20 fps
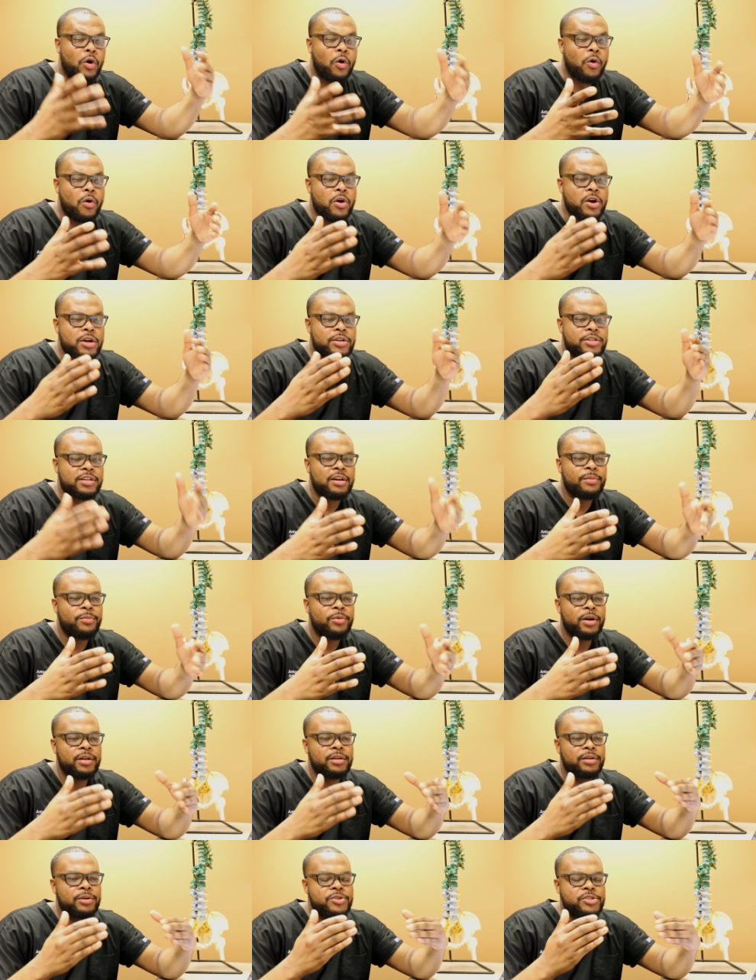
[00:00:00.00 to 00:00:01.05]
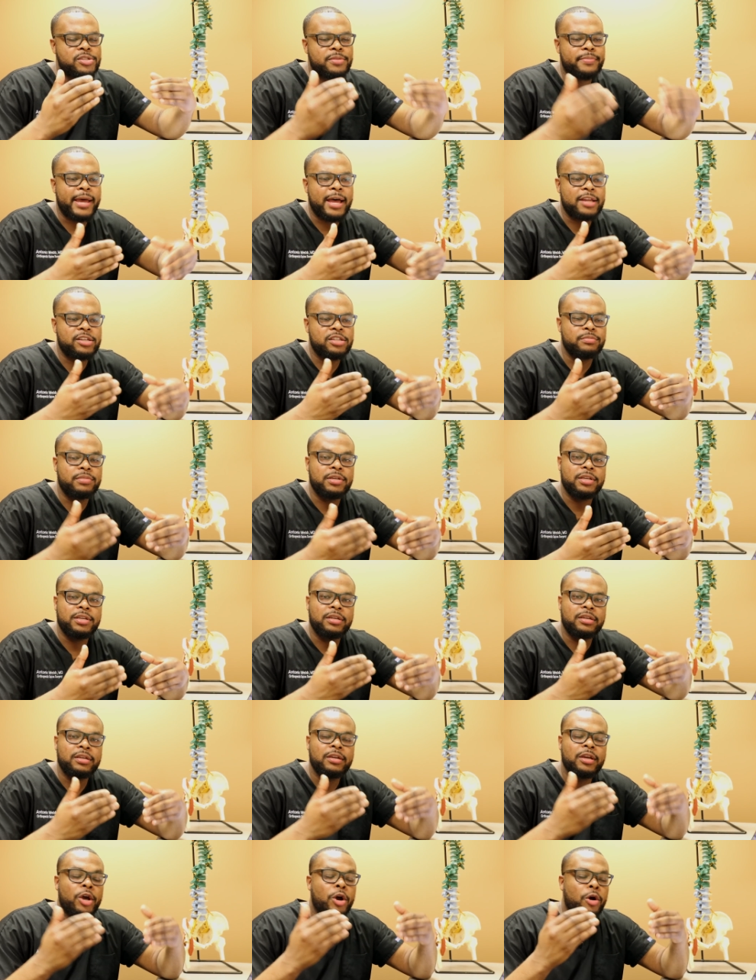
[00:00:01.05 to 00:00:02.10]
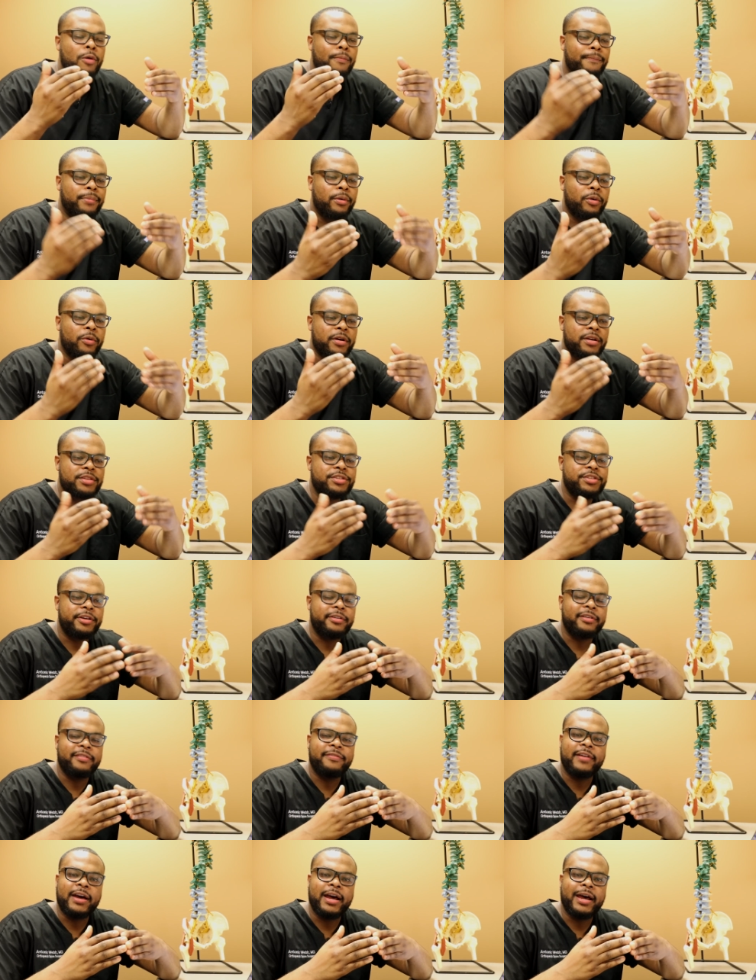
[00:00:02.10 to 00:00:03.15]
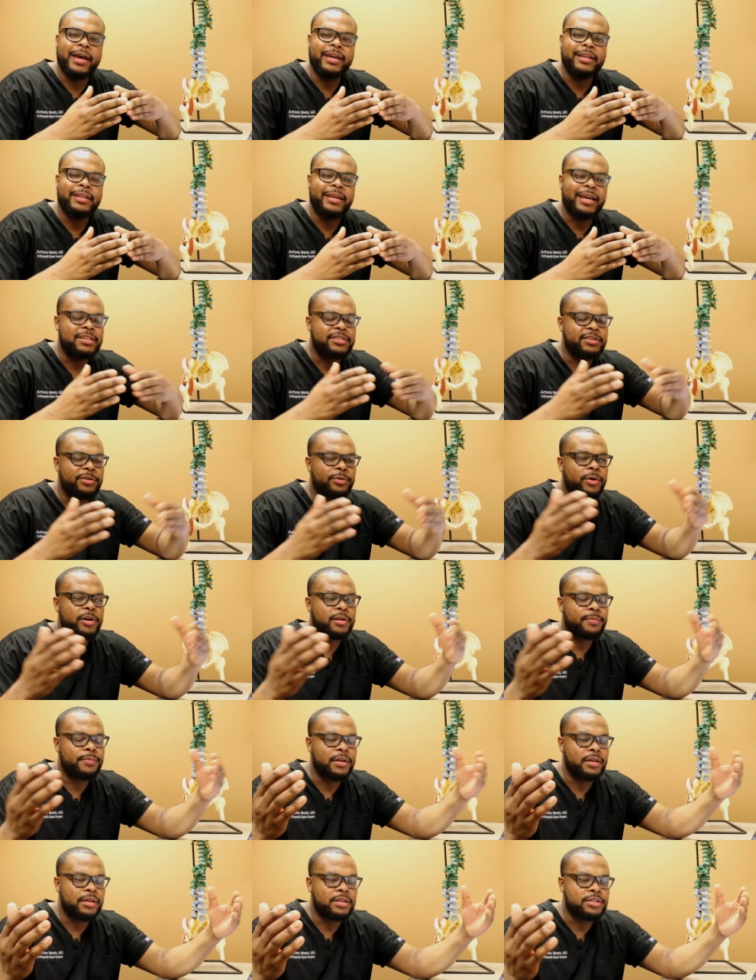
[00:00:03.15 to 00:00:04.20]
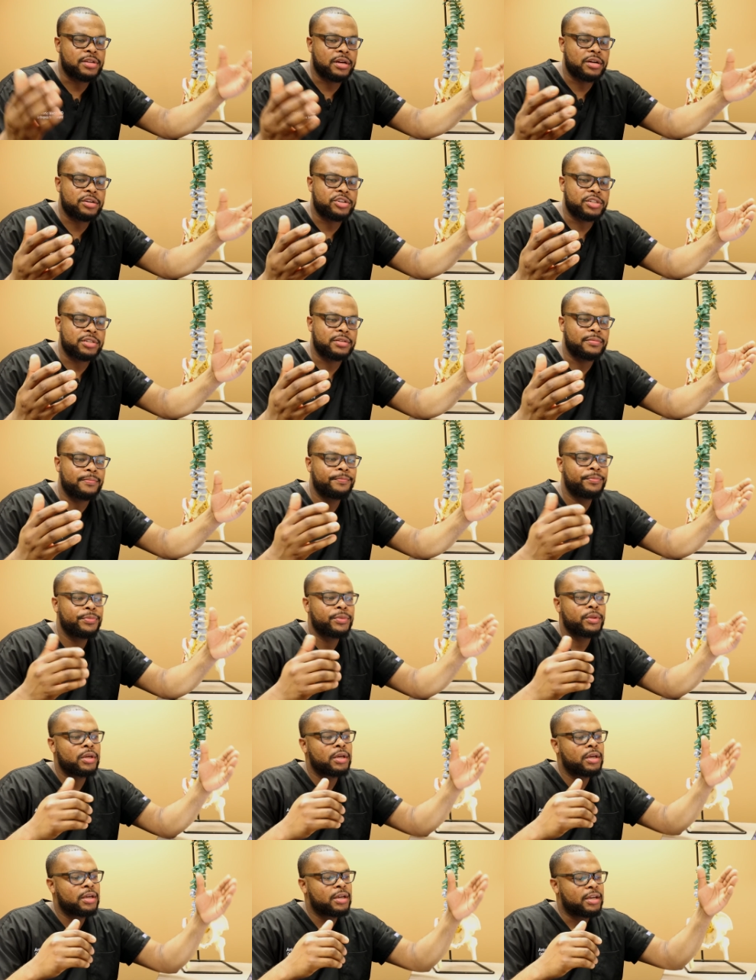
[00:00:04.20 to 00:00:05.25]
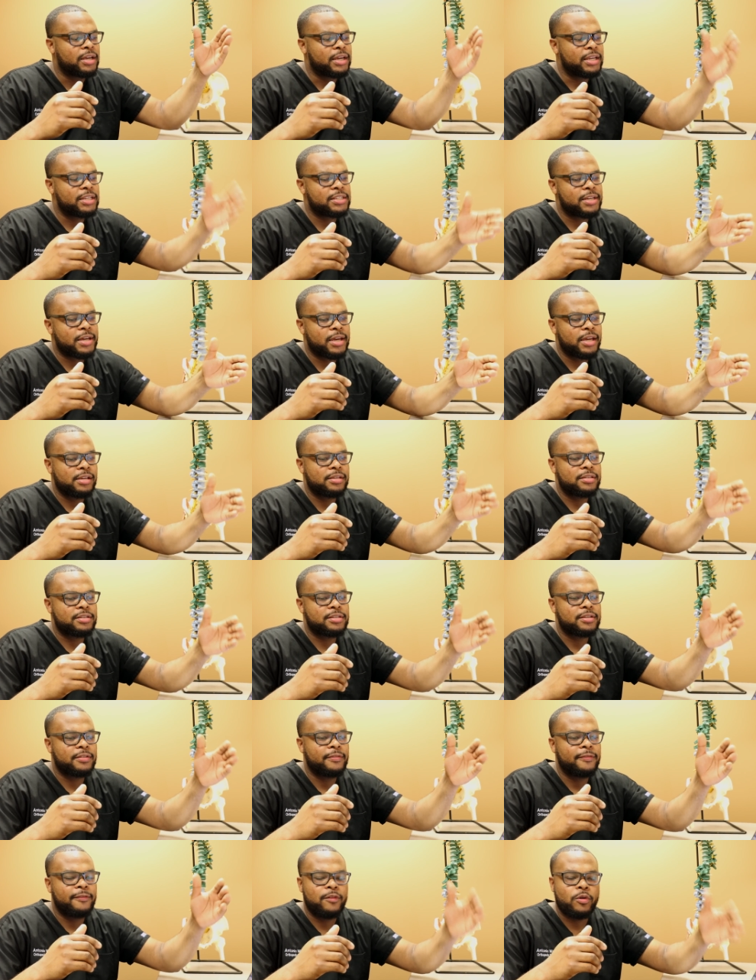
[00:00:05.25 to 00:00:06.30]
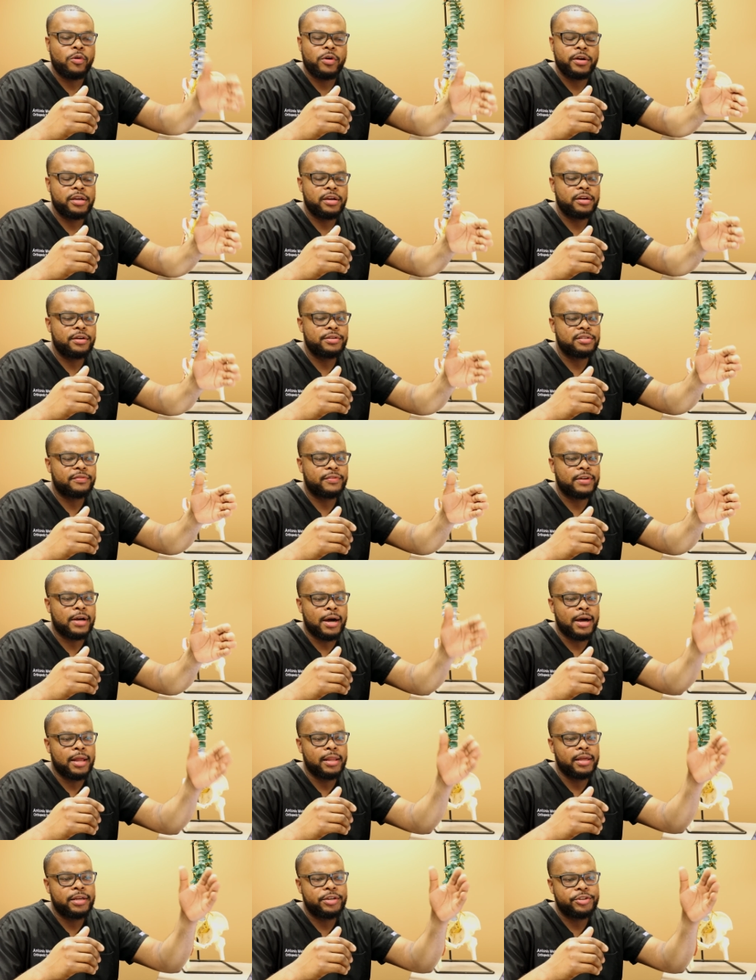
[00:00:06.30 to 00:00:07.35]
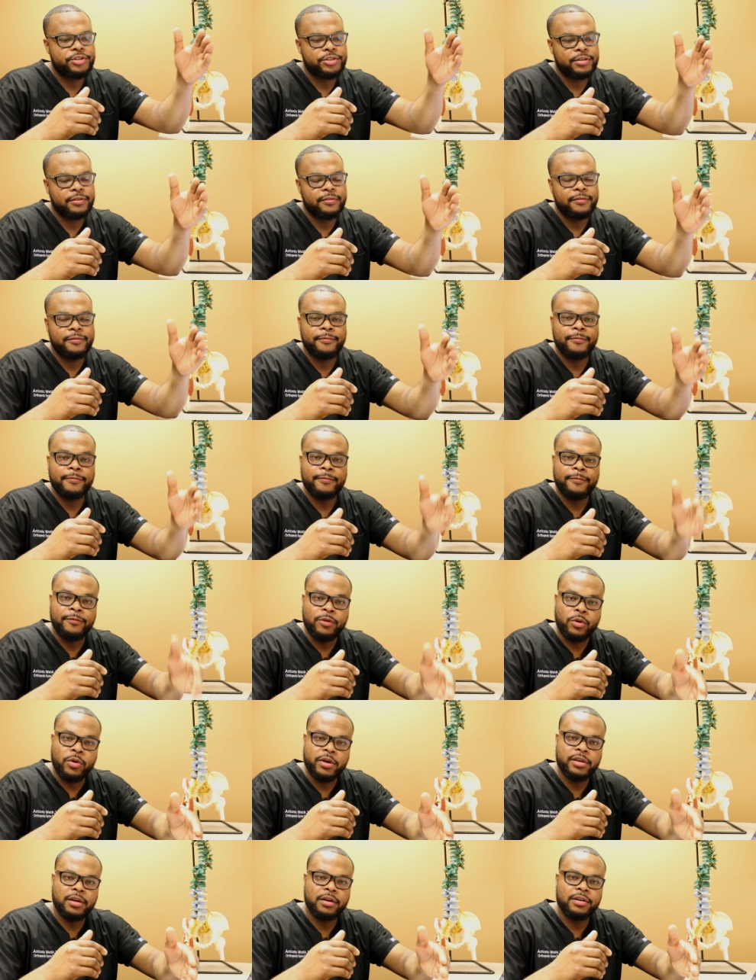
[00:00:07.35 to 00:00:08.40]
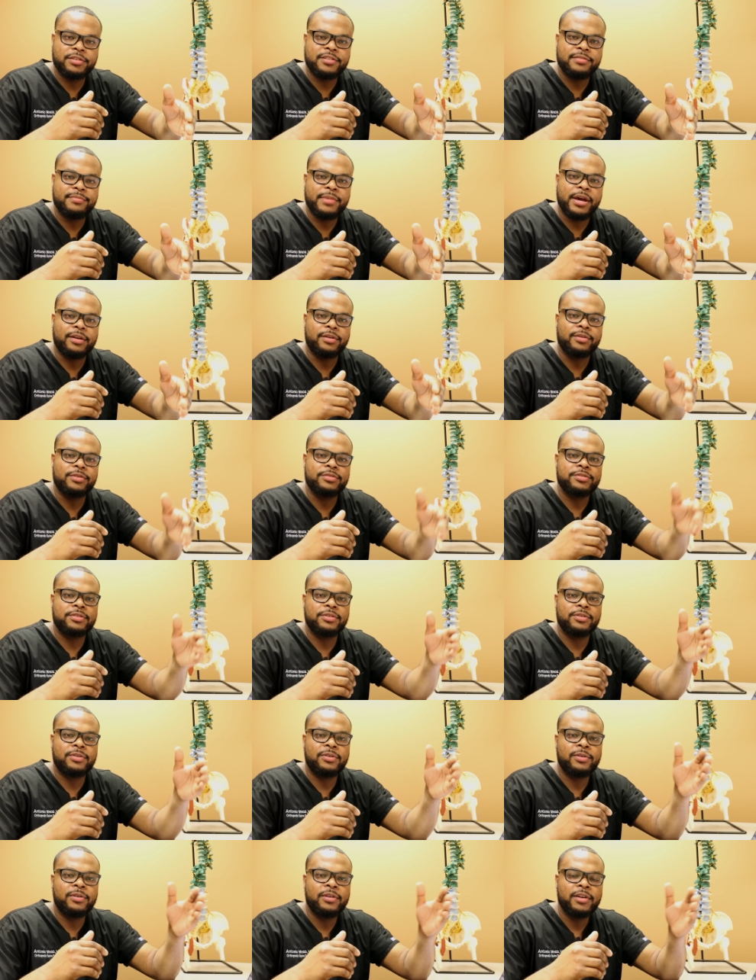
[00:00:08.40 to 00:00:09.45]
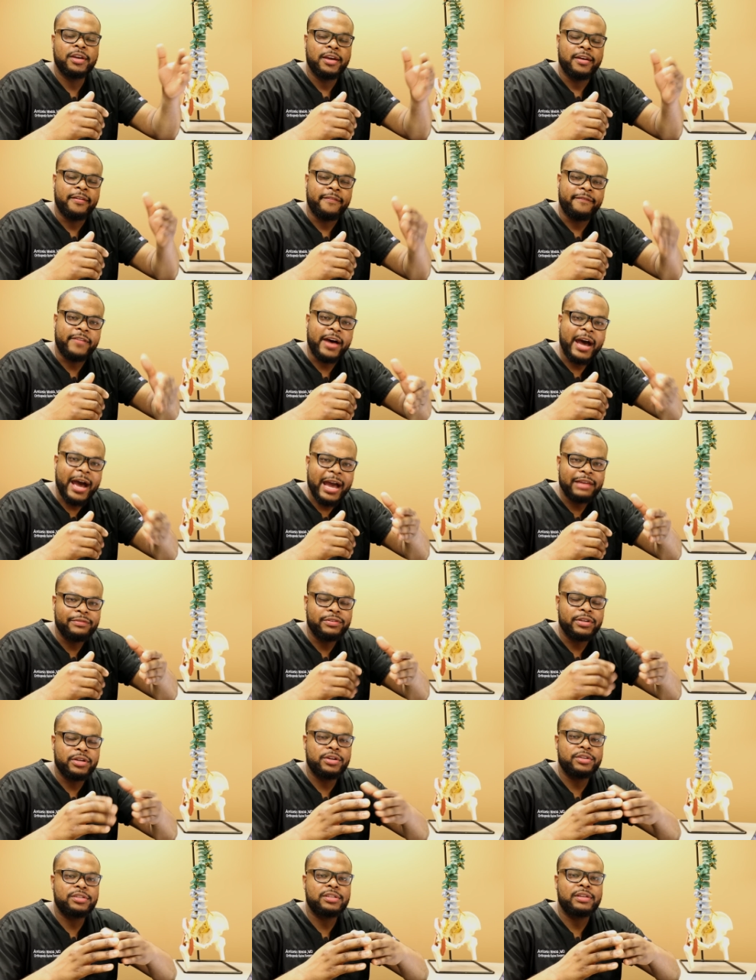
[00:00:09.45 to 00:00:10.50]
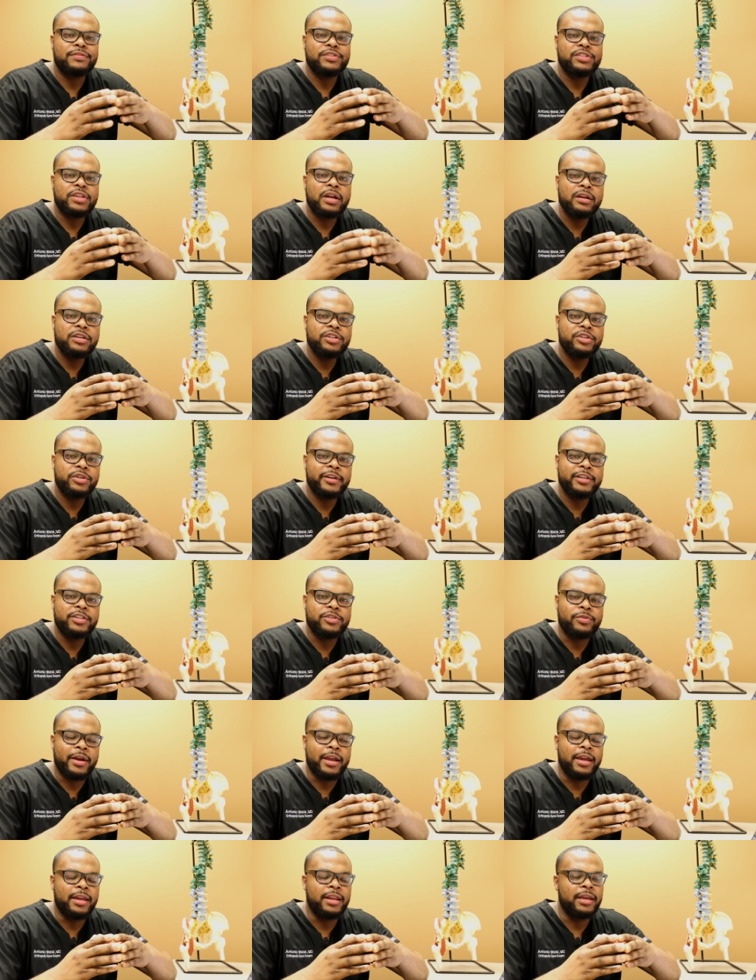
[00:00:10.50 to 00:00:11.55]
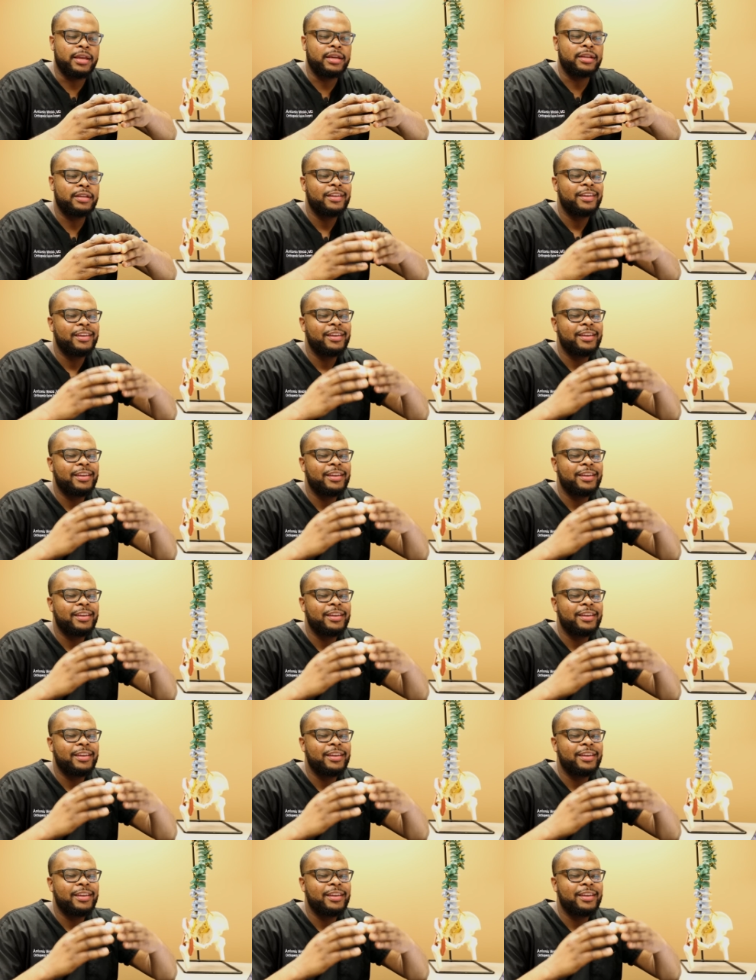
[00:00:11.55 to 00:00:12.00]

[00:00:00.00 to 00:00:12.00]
or someone who's about to be board certified as an orthopedic surgeon? It takes four years of college, four years of medical school, five years of surgery training